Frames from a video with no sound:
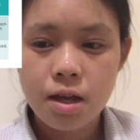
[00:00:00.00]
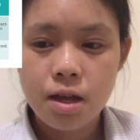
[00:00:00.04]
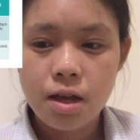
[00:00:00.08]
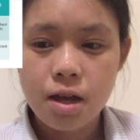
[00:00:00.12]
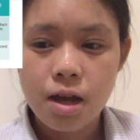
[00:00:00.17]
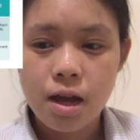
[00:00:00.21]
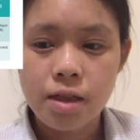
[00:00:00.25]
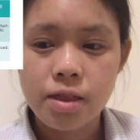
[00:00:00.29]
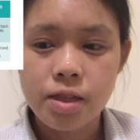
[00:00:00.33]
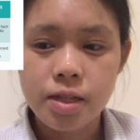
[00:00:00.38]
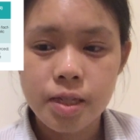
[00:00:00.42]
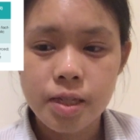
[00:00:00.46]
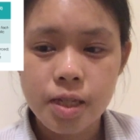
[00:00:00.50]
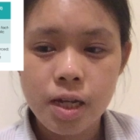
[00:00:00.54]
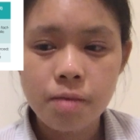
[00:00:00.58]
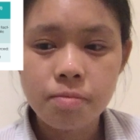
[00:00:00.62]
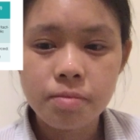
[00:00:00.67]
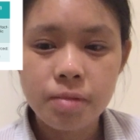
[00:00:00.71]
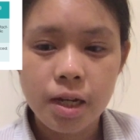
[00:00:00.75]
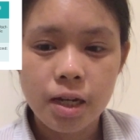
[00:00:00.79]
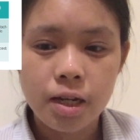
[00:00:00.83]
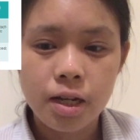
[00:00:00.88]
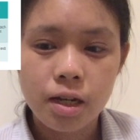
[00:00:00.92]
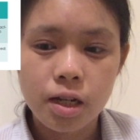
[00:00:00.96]
And the same
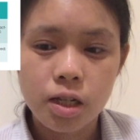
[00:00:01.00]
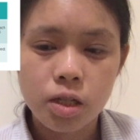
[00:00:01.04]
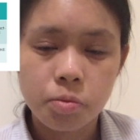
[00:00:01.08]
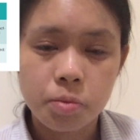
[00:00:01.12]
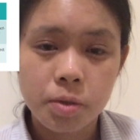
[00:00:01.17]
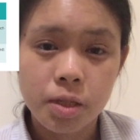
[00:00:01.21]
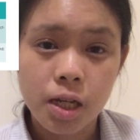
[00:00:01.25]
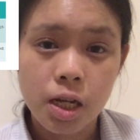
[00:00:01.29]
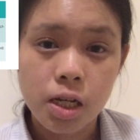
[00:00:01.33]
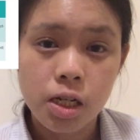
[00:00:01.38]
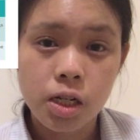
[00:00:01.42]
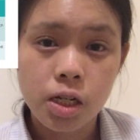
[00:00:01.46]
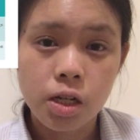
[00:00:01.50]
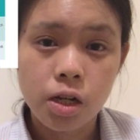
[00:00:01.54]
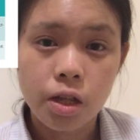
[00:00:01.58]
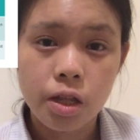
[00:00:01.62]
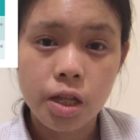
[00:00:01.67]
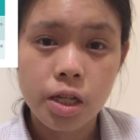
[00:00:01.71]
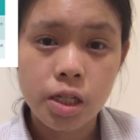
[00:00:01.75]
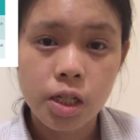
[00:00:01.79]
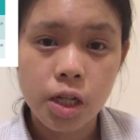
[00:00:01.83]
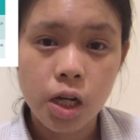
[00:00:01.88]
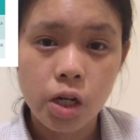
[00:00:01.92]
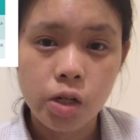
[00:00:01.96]
data is presented on the
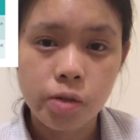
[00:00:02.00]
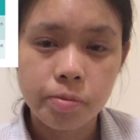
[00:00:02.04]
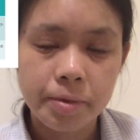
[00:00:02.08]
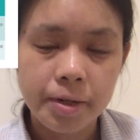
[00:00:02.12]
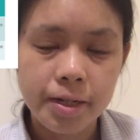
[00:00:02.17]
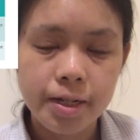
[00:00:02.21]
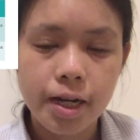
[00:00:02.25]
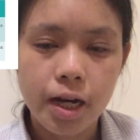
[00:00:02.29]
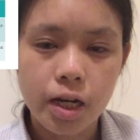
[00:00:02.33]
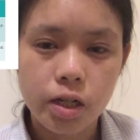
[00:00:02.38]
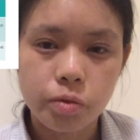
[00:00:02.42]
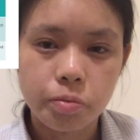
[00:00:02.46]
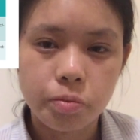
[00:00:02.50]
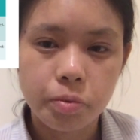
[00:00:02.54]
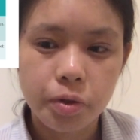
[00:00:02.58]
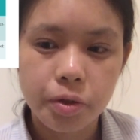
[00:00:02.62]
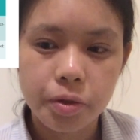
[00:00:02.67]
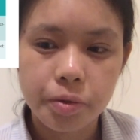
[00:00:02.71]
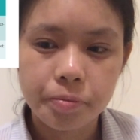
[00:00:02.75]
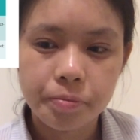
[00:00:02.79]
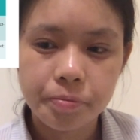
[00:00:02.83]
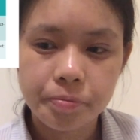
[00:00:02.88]
CHP dashboard.